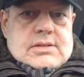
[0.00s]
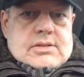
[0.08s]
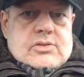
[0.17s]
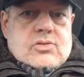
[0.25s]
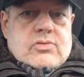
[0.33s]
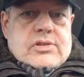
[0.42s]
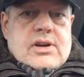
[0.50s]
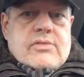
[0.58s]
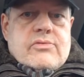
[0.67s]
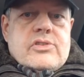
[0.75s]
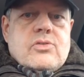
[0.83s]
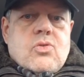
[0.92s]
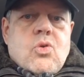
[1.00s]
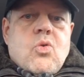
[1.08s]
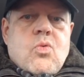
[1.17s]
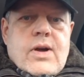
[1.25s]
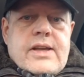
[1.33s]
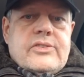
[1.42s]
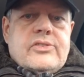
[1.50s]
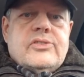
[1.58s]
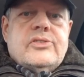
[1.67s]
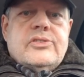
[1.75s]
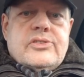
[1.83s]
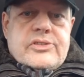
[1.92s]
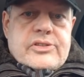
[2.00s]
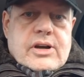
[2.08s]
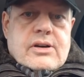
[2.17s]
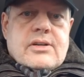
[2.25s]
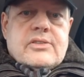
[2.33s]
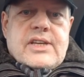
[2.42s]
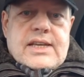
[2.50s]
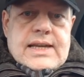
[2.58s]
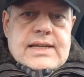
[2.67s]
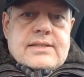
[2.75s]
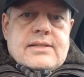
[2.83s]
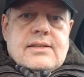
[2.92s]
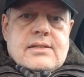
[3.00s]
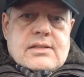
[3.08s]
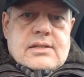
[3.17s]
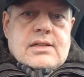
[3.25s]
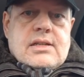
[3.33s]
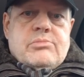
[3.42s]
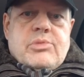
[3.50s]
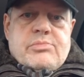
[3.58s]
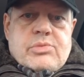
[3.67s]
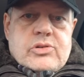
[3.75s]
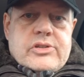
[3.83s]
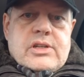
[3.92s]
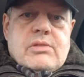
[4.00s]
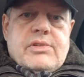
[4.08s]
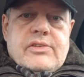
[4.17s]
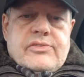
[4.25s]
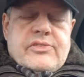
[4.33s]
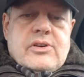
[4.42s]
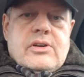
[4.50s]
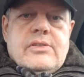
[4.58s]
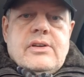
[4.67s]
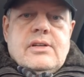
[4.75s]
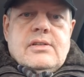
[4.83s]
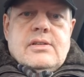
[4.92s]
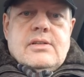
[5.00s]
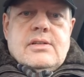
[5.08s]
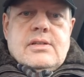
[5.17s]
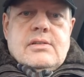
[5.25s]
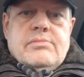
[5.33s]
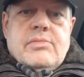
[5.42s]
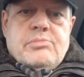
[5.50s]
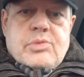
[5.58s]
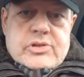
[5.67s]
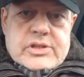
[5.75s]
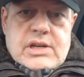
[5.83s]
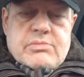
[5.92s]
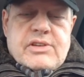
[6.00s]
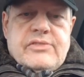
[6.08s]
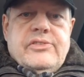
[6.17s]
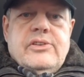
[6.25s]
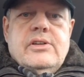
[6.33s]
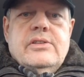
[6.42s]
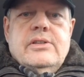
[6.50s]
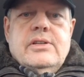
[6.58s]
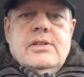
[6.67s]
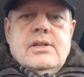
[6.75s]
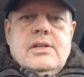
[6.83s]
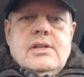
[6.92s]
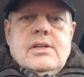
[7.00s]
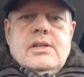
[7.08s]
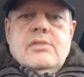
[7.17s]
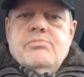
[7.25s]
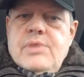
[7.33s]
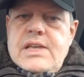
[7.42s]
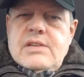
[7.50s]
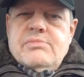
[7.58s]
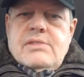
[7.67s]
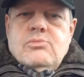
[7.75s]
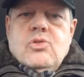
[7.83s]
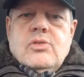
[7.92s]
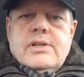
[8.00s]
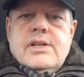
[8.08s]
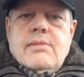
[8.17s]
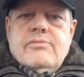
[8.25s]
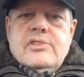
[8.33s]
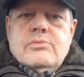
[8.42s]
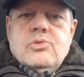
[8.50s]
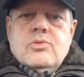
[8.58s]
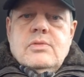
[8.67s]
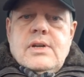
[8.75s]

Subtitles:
your recovery. You're always starting it by pushing a bit further. pushing a bit further, being a bit more uncomfortable,